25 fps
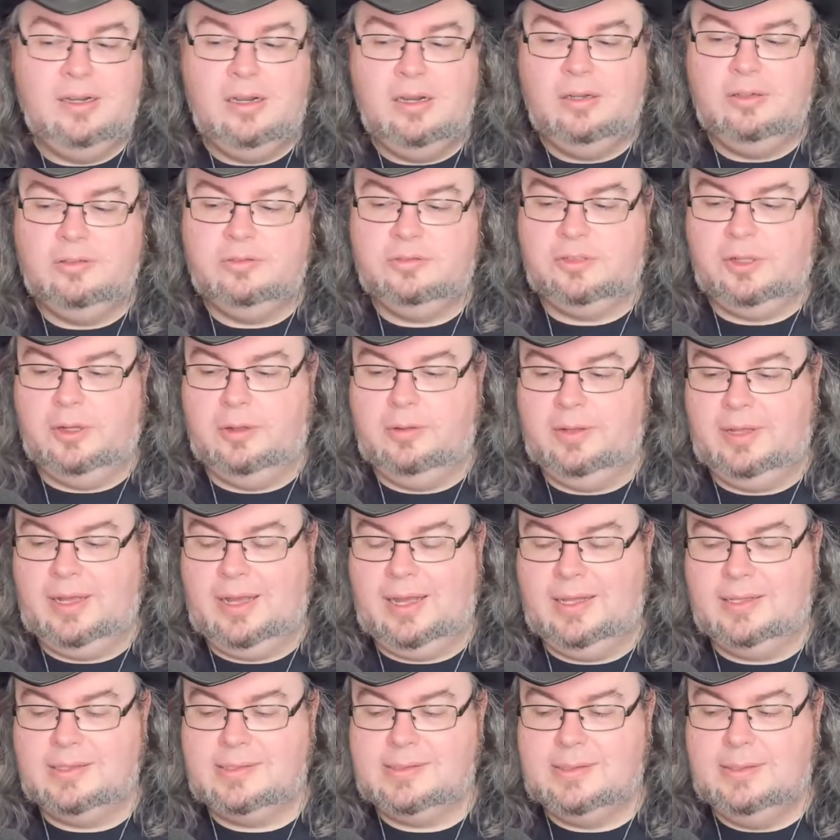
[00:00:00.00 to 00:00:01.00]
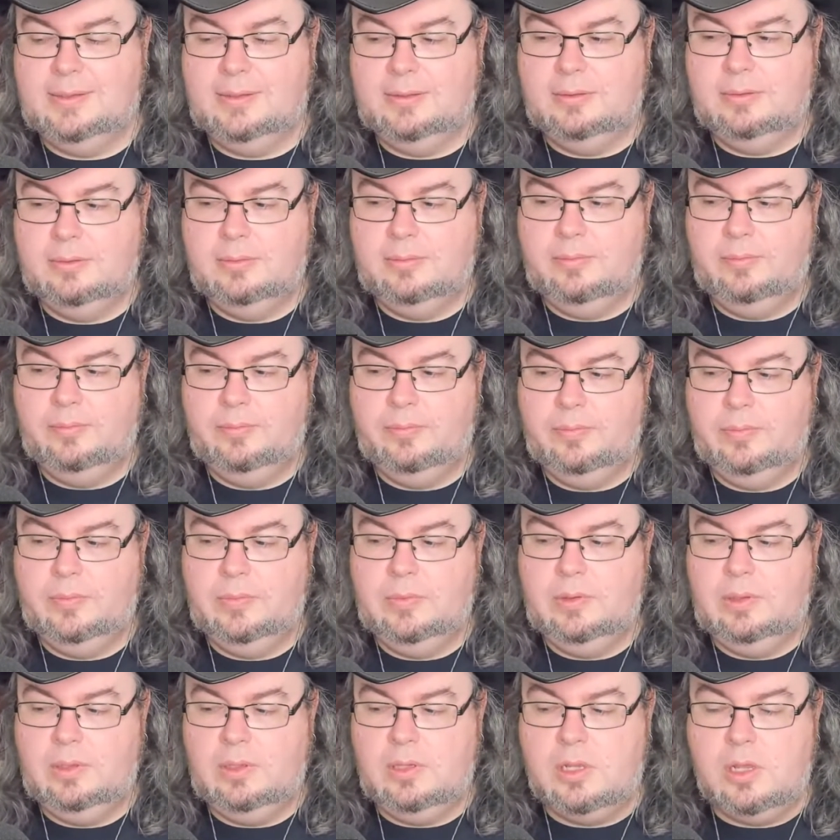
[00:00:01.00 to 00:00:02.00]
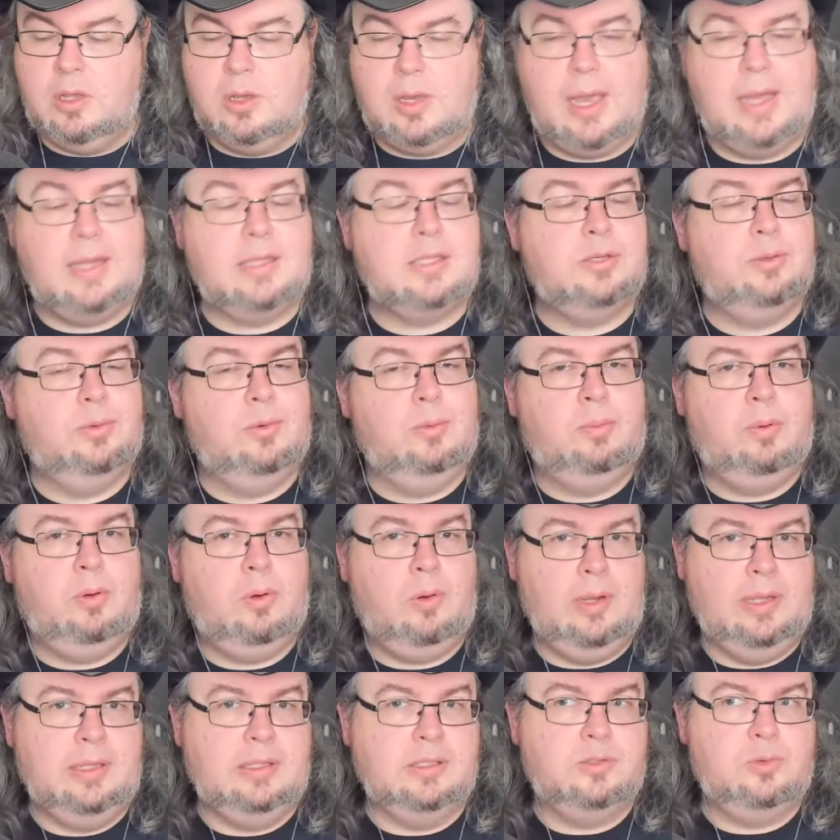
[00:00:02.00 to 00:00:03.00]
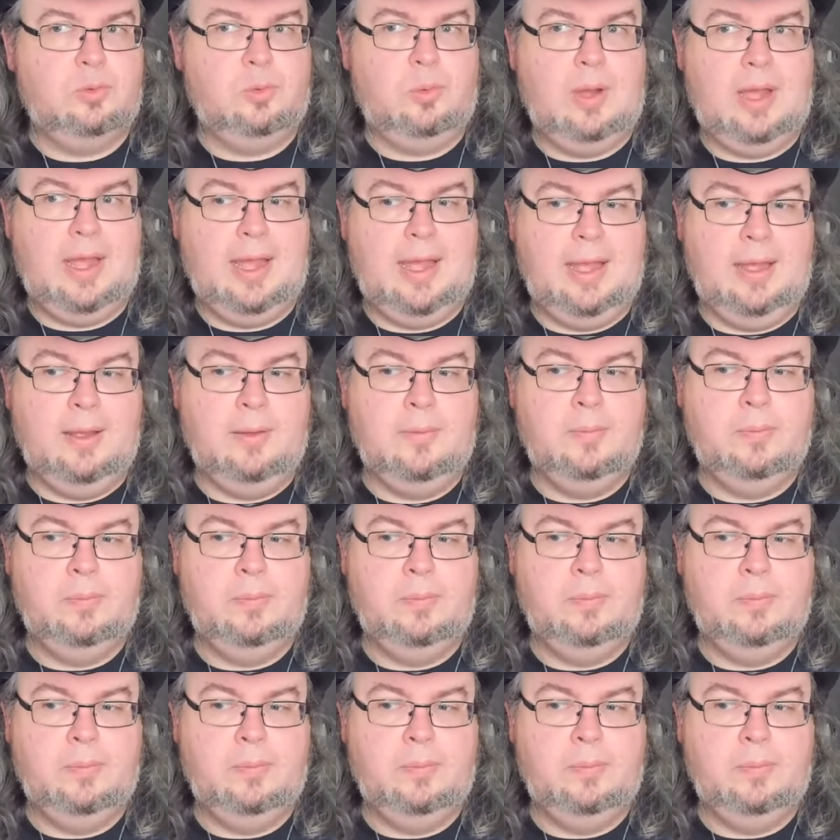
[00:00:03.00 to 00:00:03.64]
so that you get to a point where,